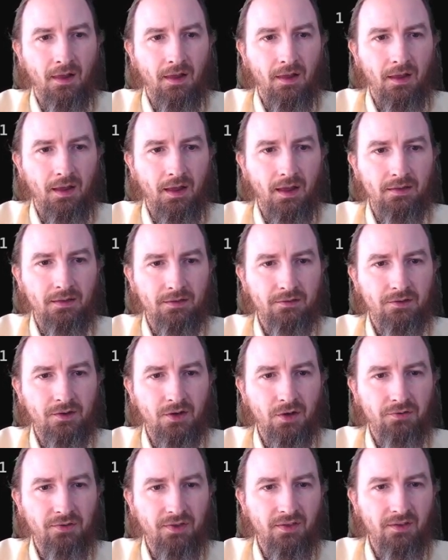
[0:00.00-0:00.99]
And let's
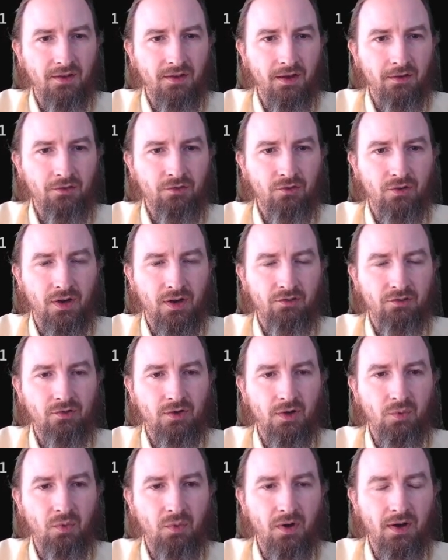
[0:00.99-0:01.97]
go to the next
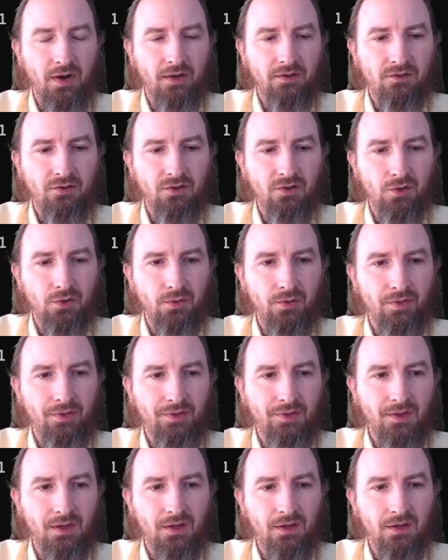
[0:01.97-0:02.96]
directory where I do
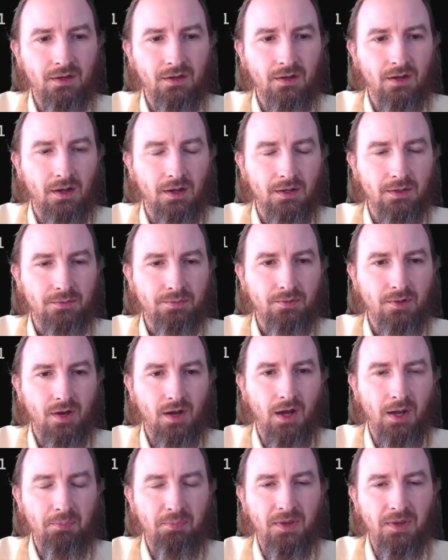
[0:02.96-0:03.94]
the
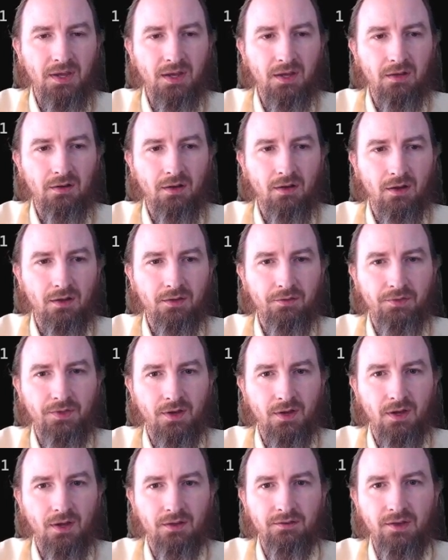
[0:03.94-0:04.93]
copy in all of the
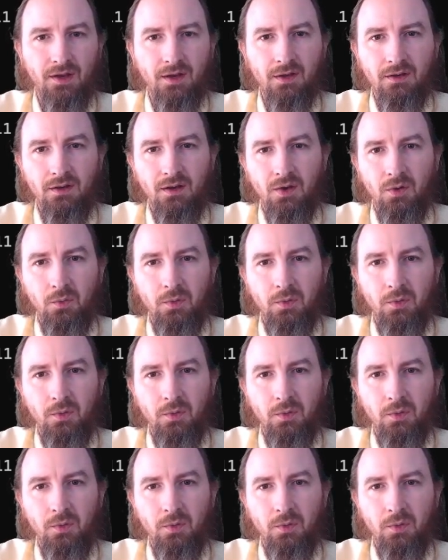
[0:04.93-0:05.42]
content.